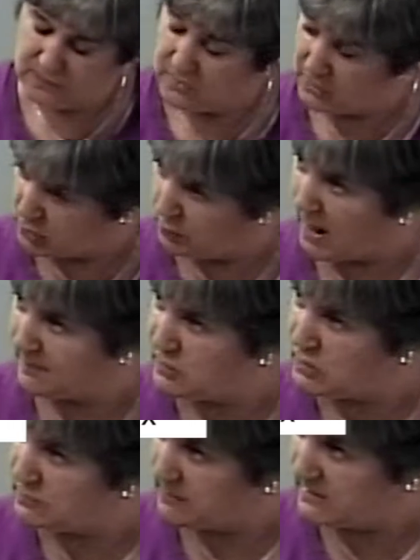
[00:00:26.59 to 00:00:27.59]
The two
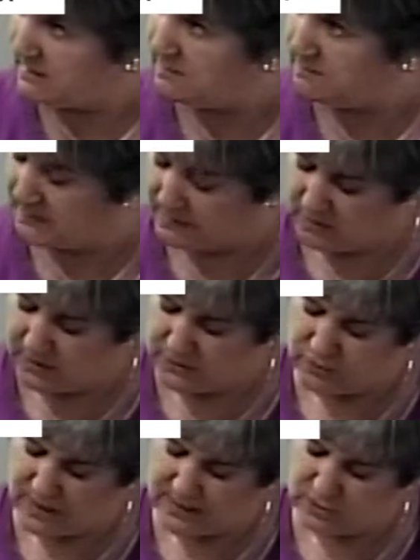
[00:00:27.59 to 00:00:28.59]
options are in there for the
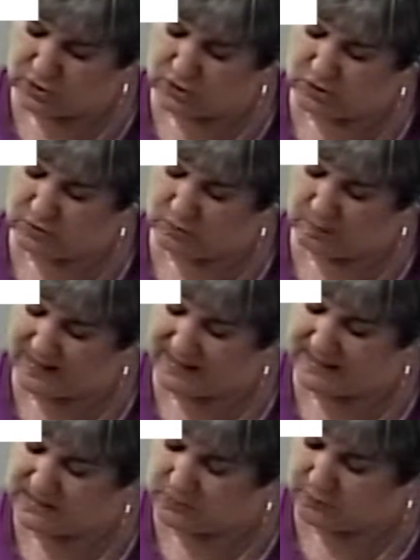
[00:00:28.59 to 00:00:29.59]
contractor to
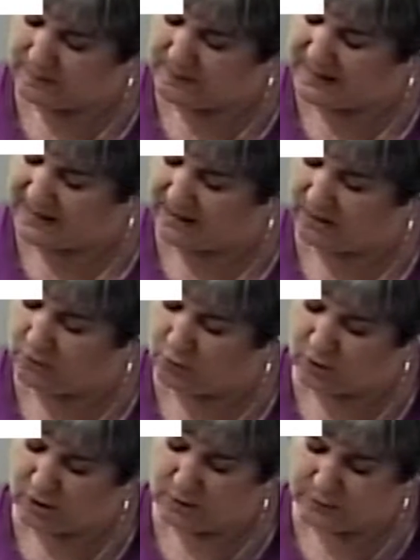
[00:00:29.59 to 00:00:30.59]
paint and repair
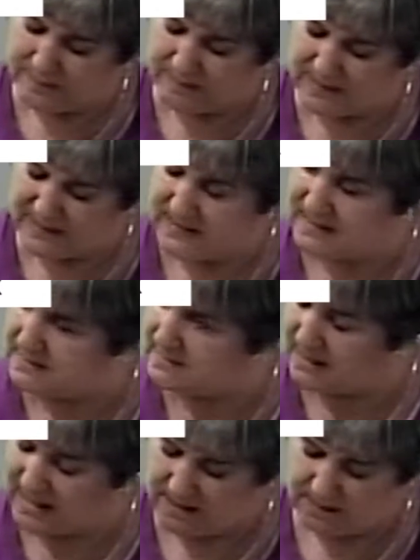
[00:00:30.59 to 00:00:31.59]
or replace
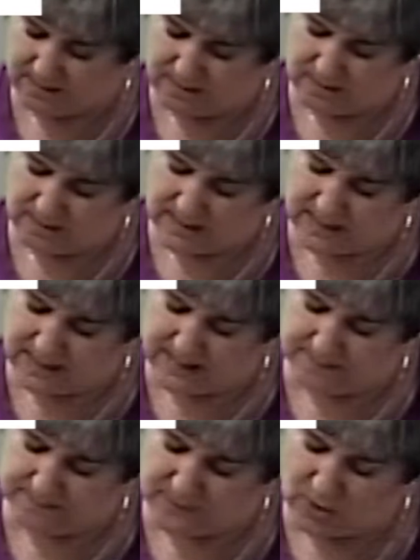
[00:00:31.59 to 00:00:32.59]

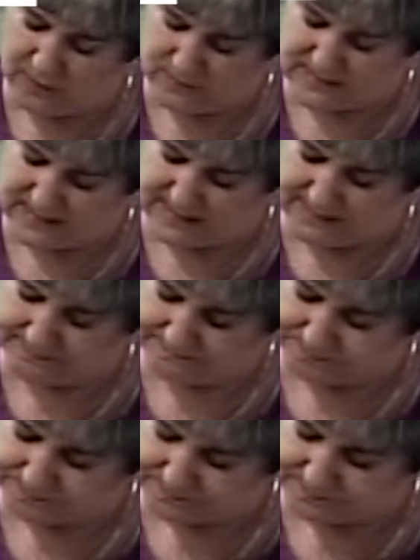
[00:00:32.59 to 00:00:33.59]
all the siding
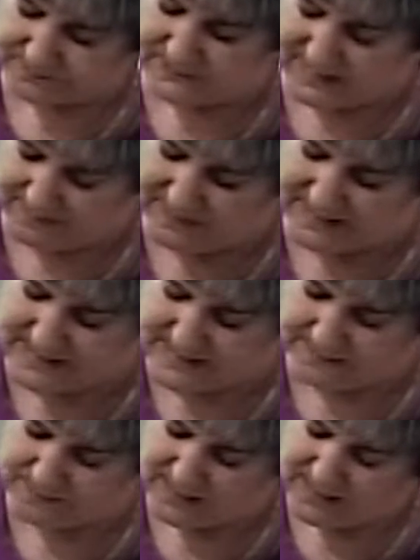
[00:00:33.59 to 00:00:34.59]
and paint
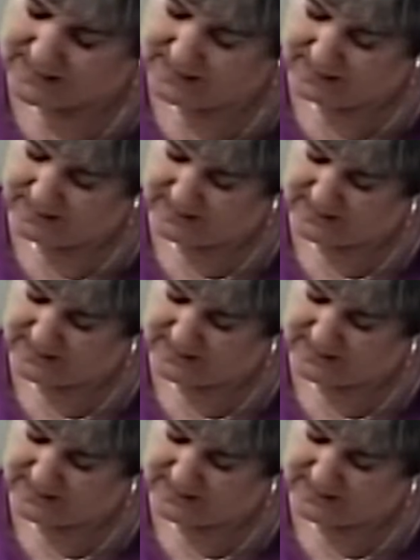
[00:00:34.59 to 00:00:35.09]
it.